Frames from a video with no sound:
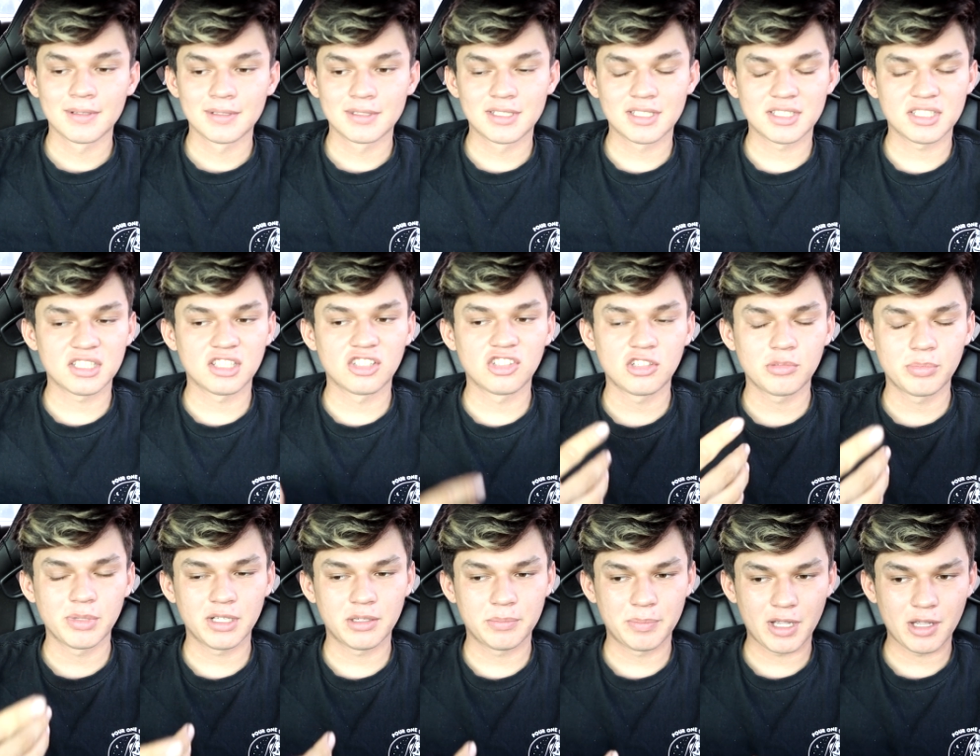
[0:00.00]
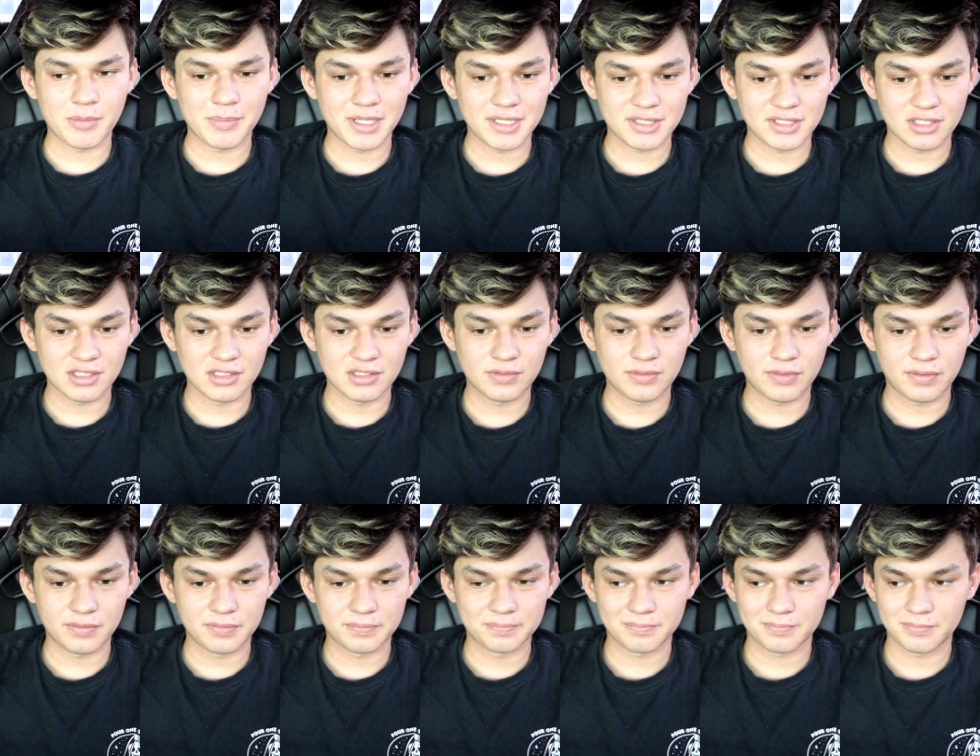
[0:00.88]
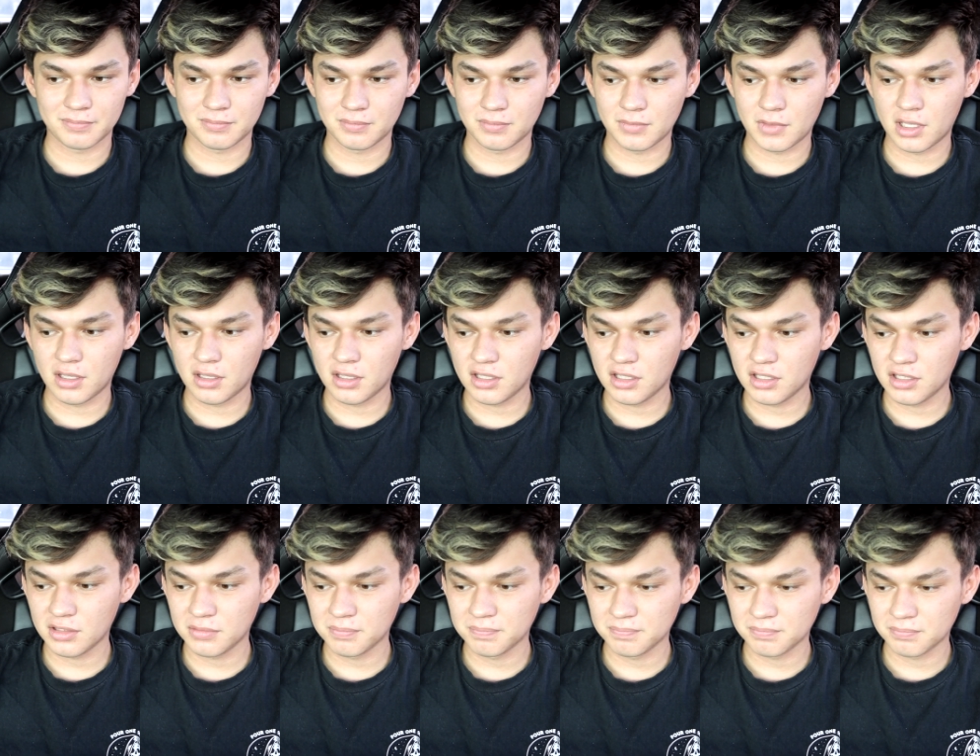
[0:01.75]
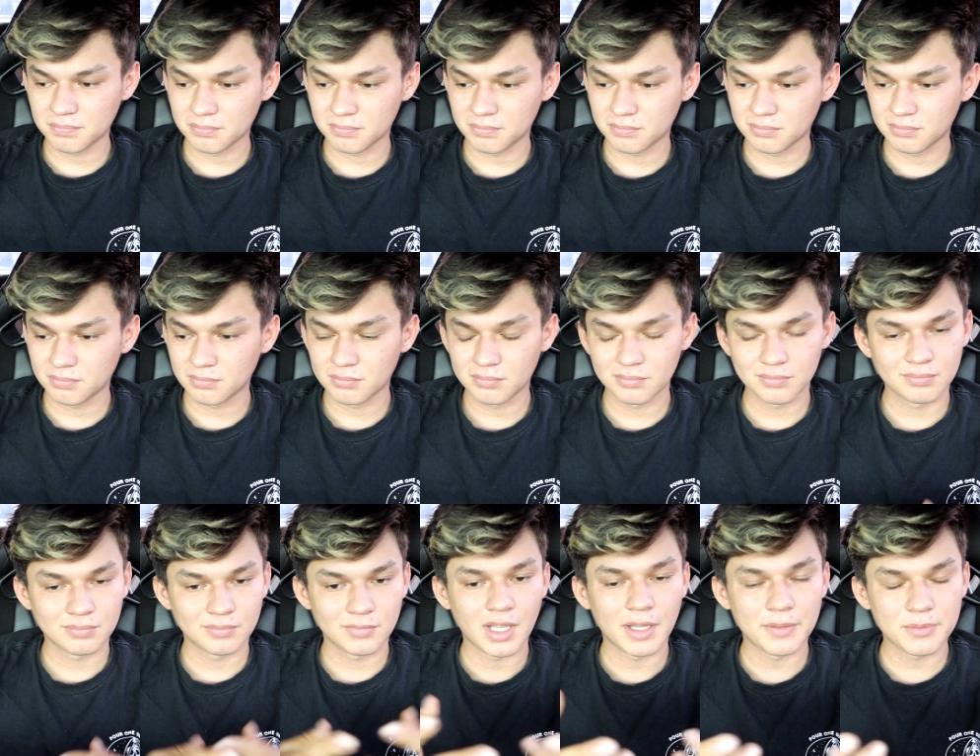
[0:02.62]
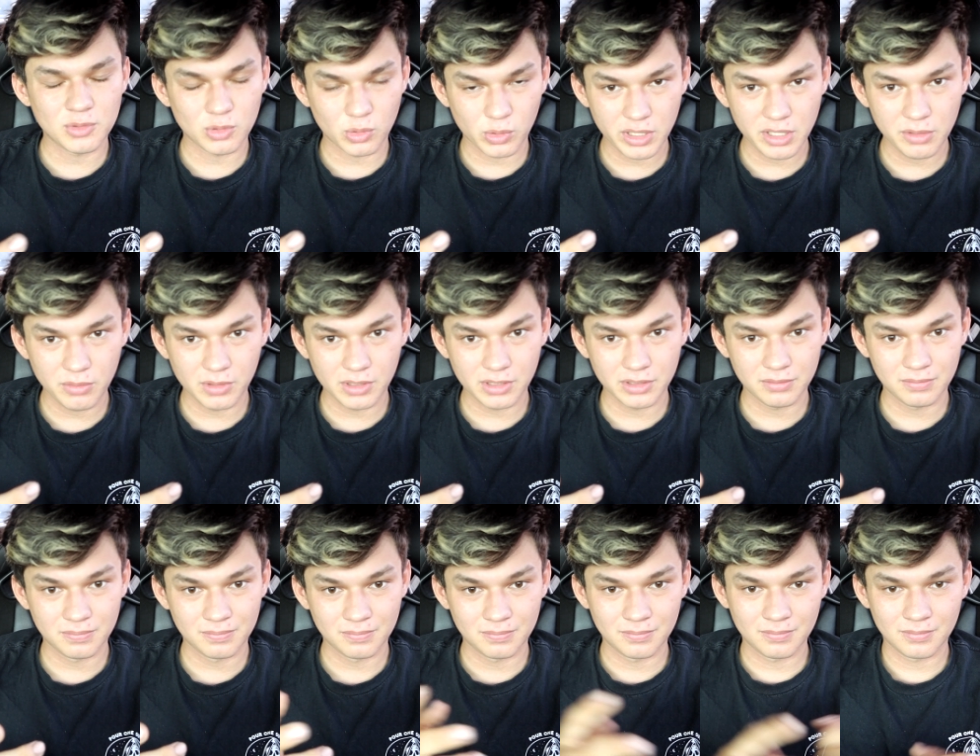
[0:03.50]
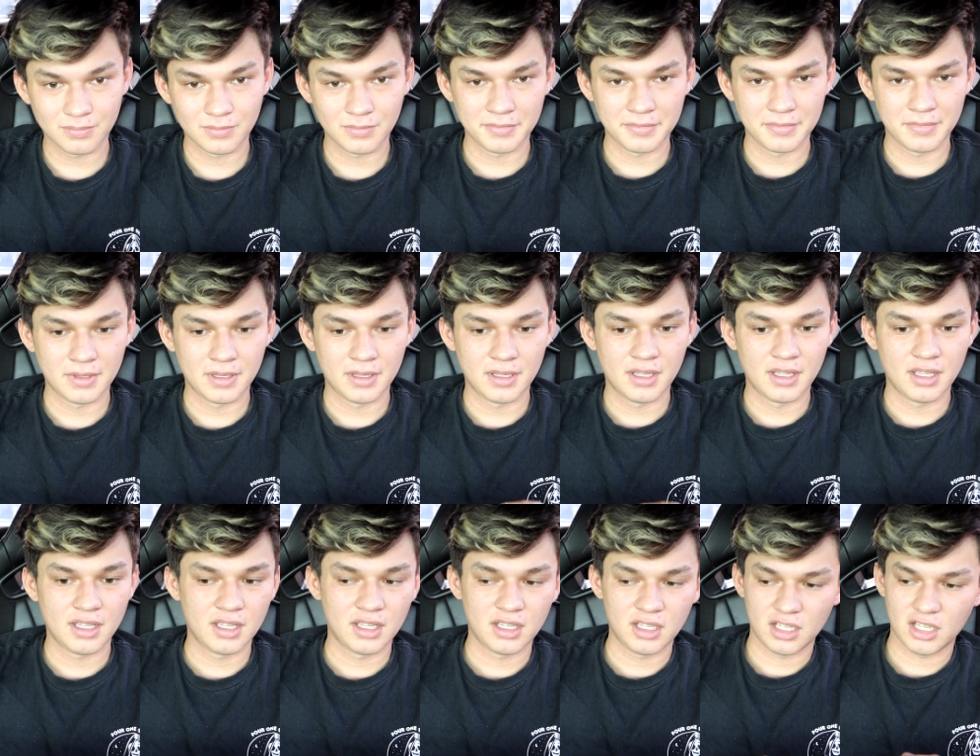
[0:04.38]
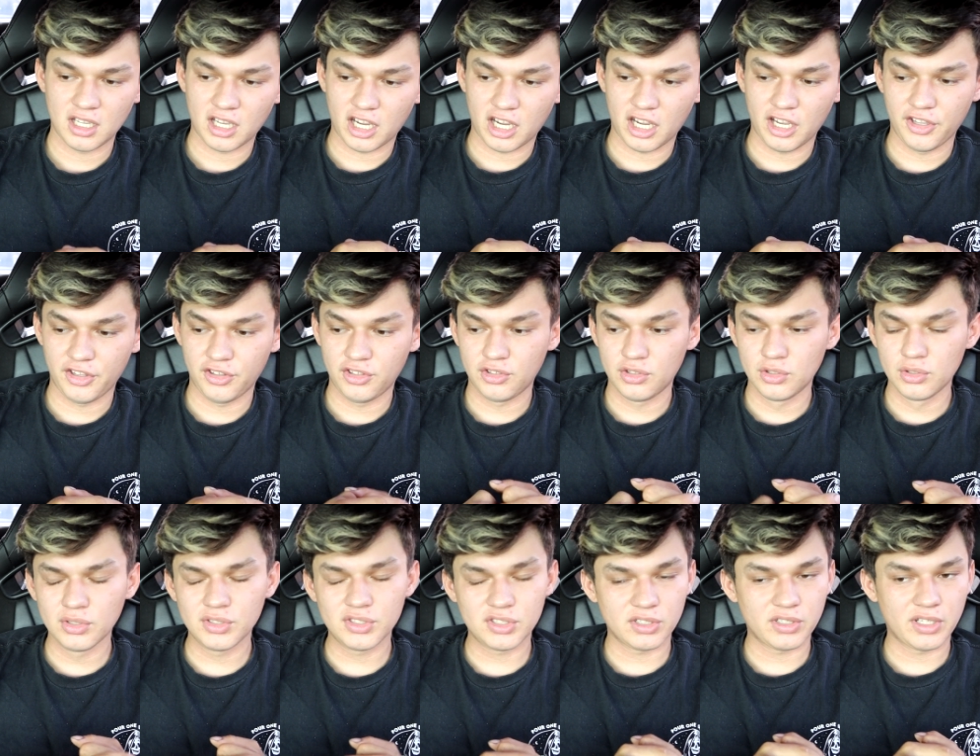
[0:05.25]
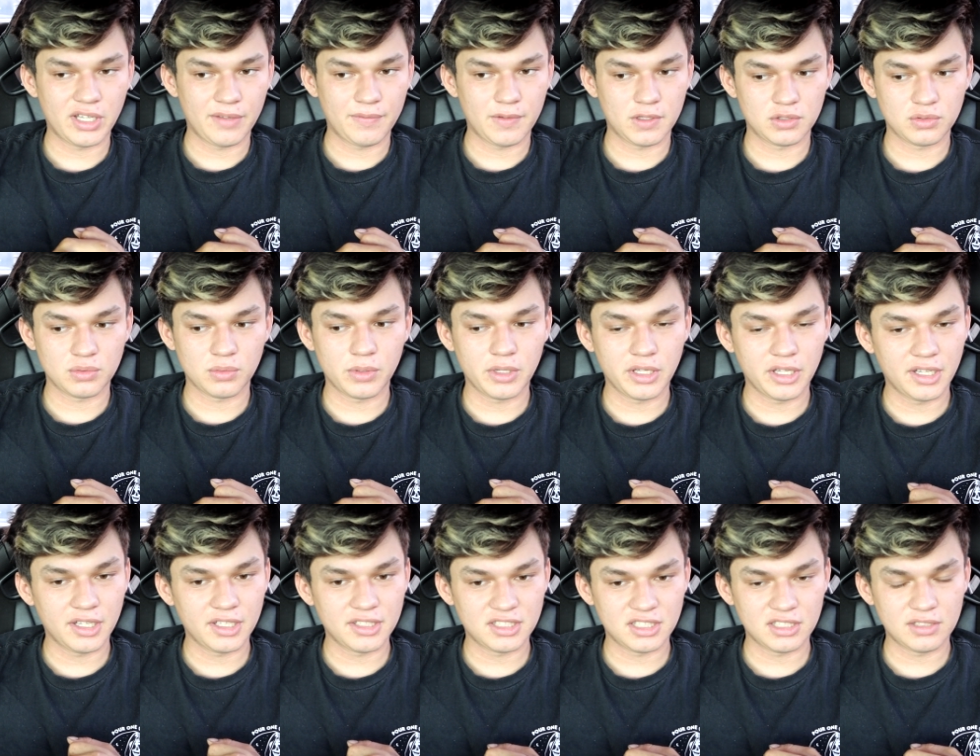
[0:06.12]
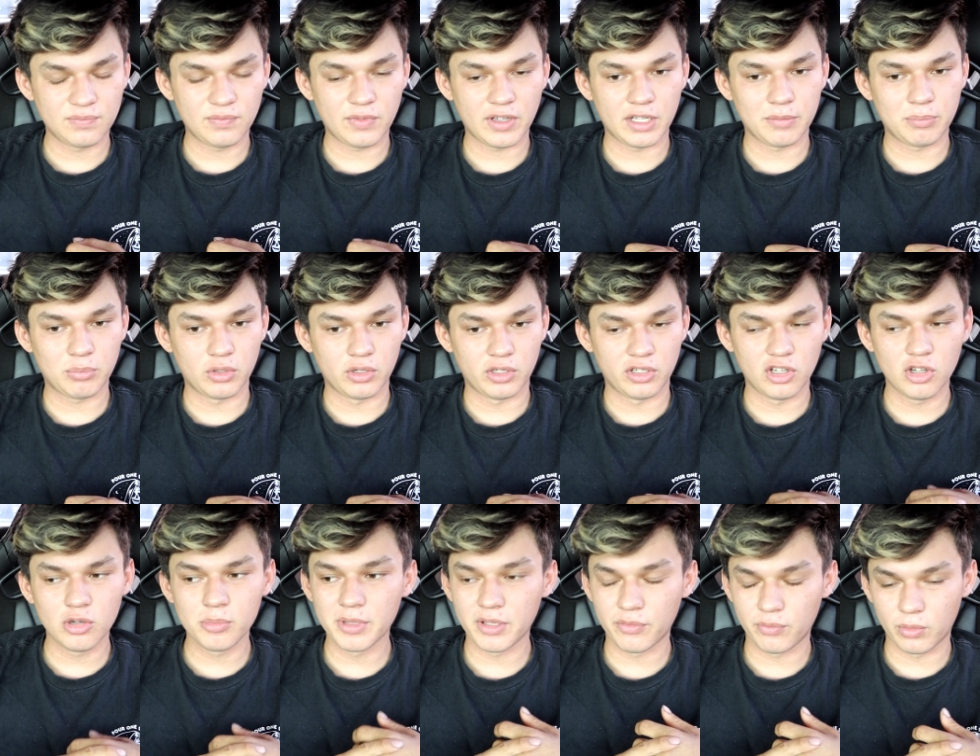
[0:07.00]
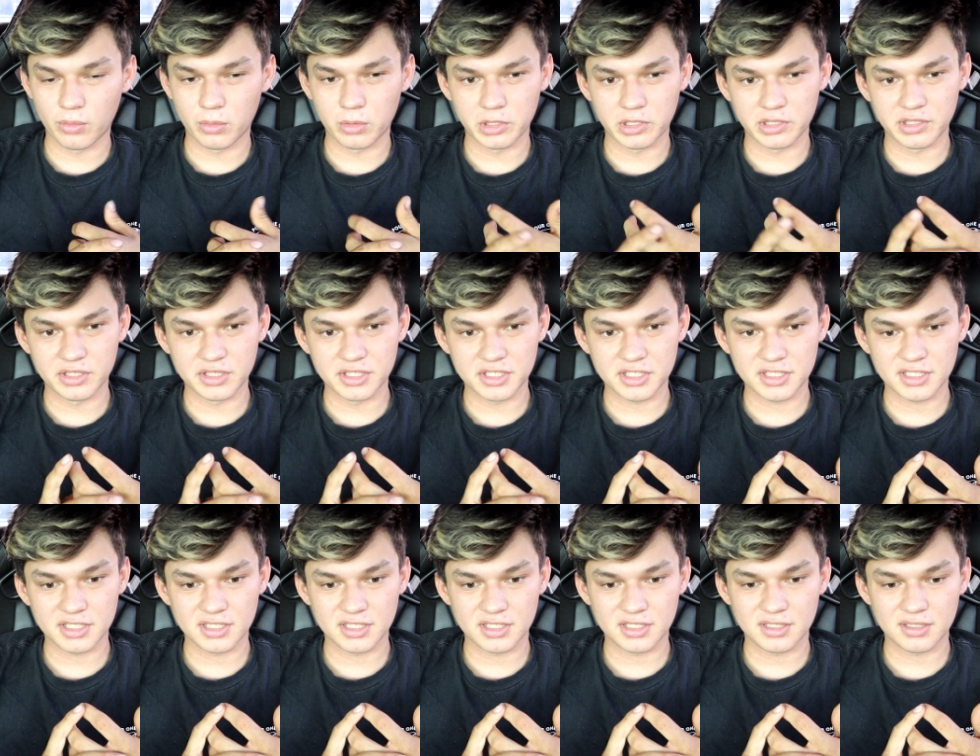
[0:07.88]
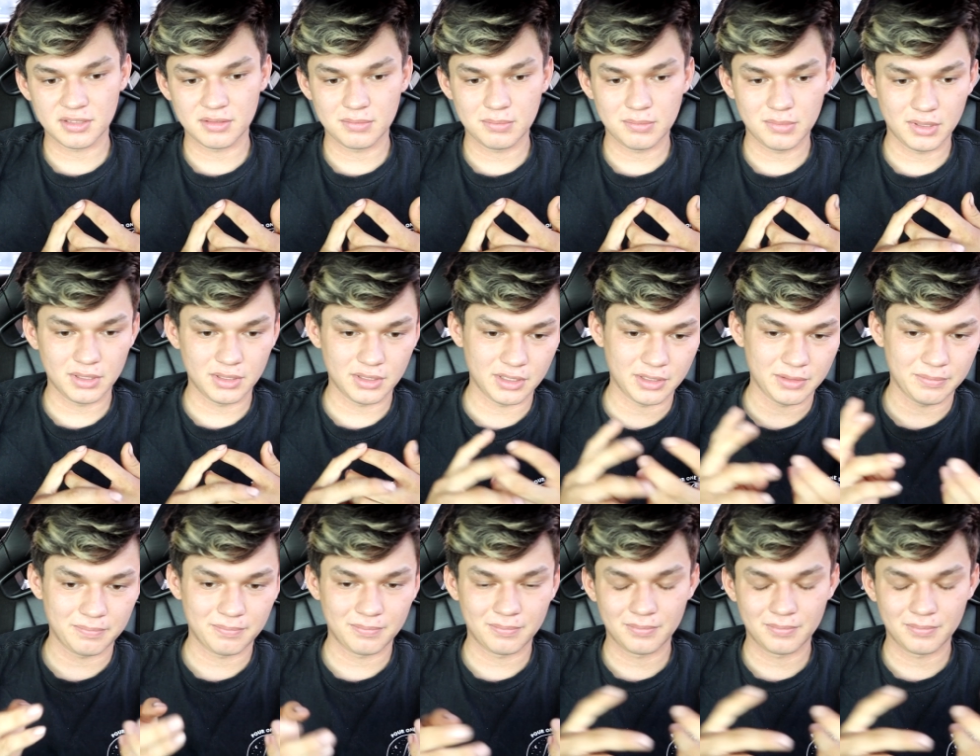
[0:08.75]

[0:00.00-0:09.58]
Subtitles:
Just a little bit about myself. I'm 21. I used to have a 2018 5.0 before this, but